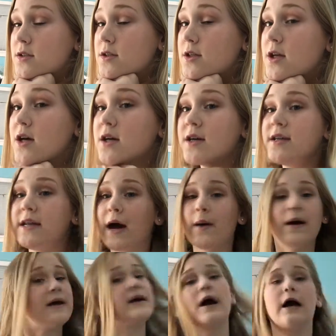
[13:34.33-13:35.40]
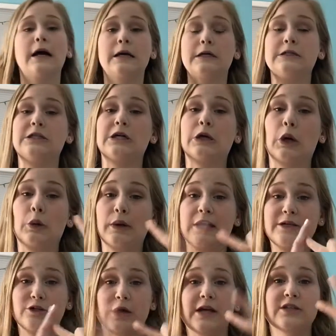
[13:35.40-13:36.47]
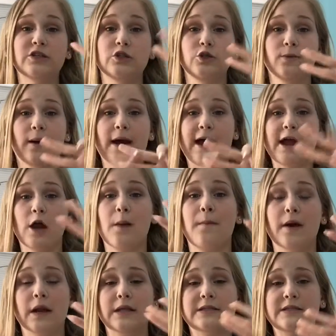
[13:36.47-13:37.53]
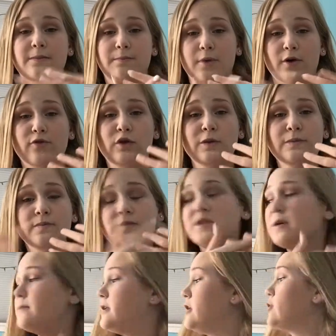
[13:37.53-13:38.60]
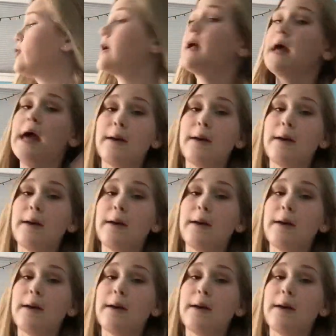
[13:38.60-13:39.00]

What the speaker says: look. Now I got to go get dressed, do my hair, put on some perfume, some deodorant,